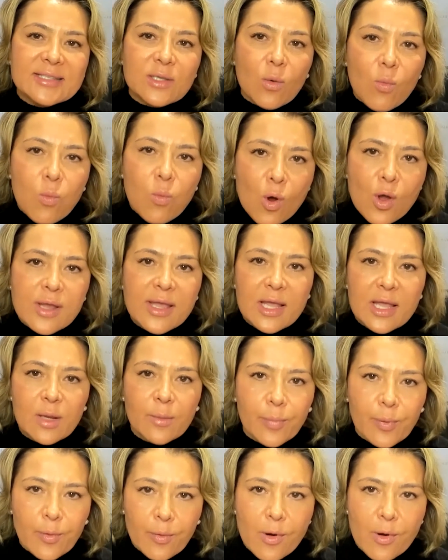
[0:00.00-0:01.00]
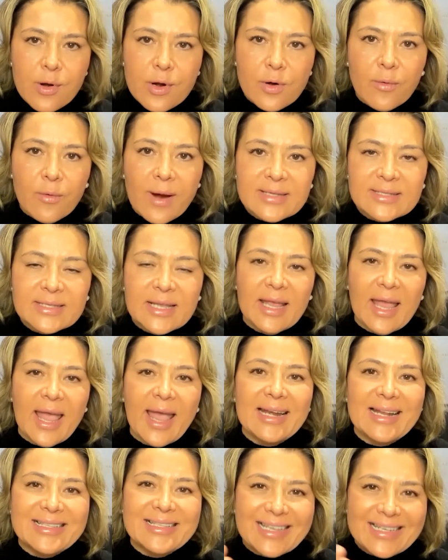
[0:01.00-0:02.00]
work in progress
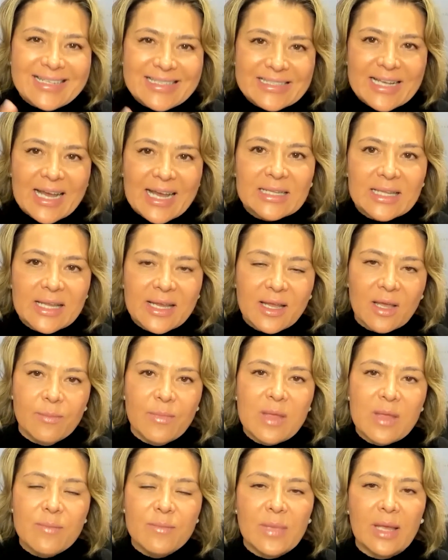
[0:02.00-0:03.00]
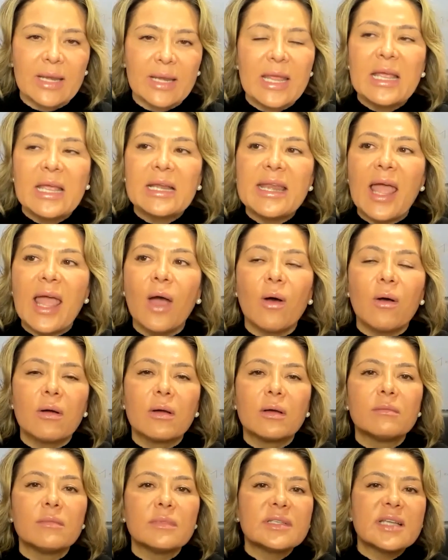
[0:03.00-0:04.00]
and it's a daily commitment. Now,
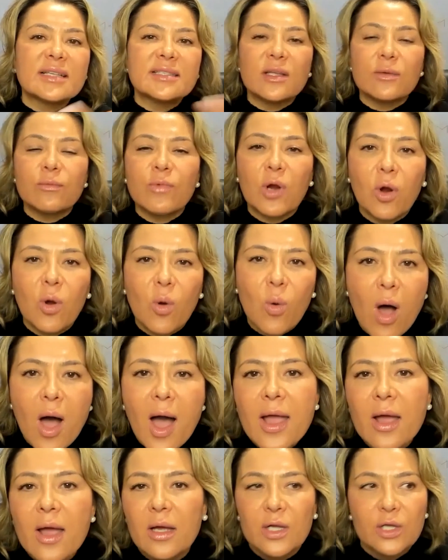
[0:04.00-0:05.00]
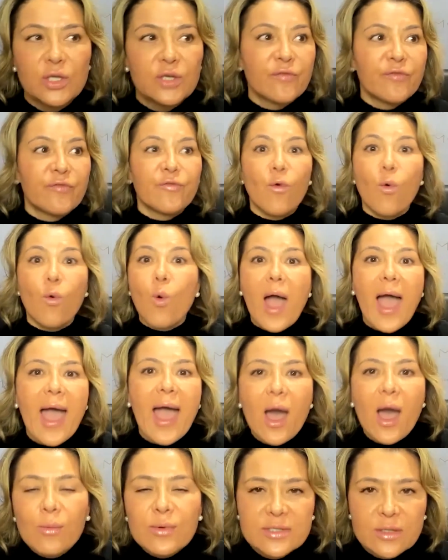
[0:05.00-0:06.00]
does it require 4
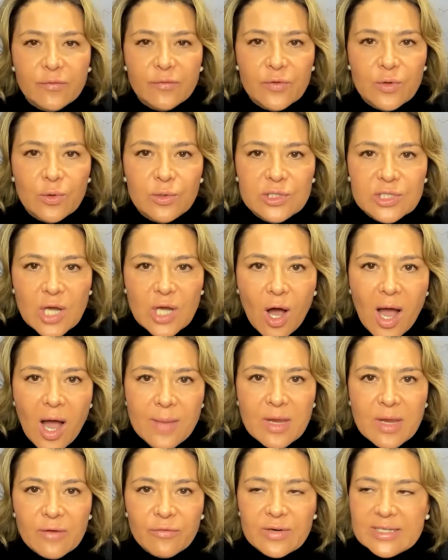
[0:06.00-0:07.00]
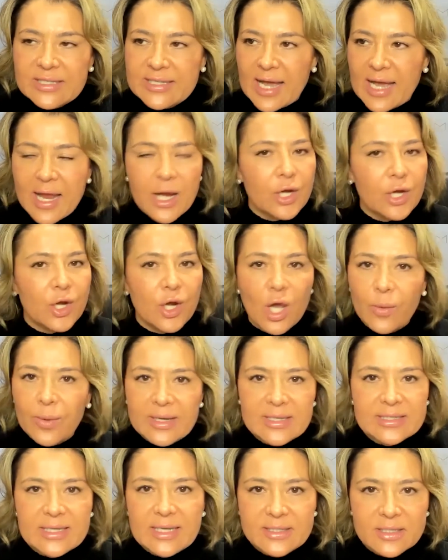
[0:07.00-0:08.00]
hours of your time every day? No,
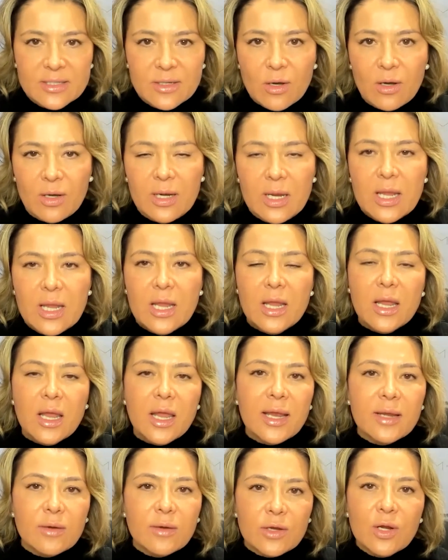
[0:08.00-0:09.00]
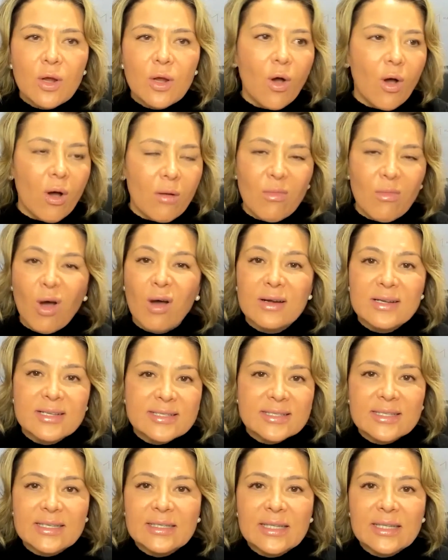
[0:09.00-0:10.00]
it does not. It, you know,
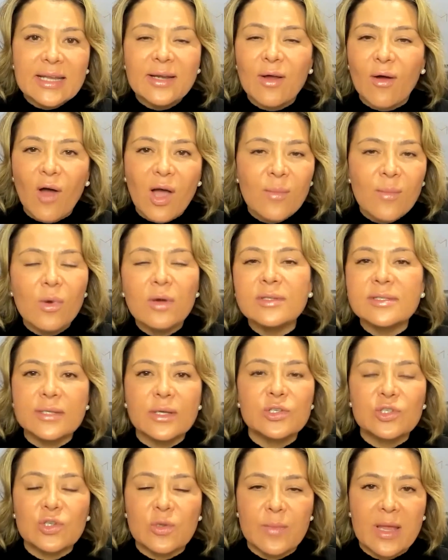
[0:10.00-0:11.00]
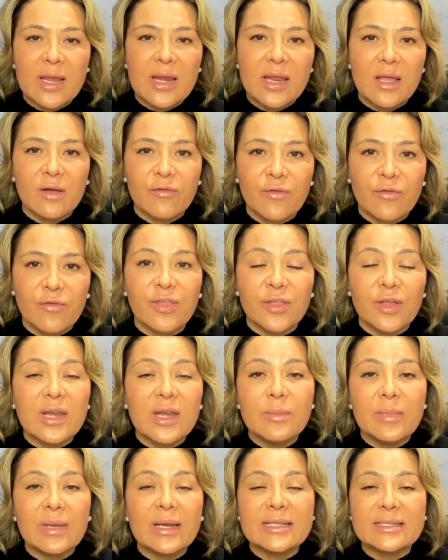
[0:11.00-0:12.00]
honestly, Lynn, I'm on social media for
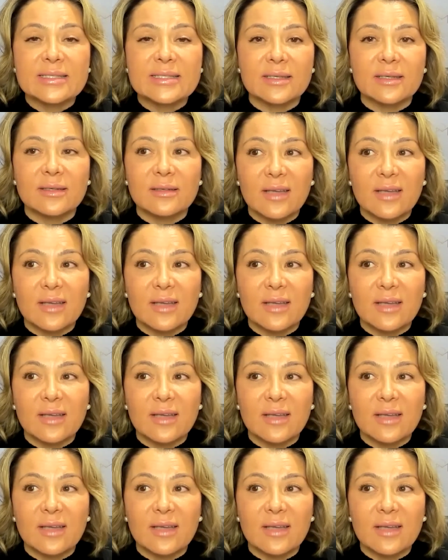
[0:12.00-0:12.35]
30 minutes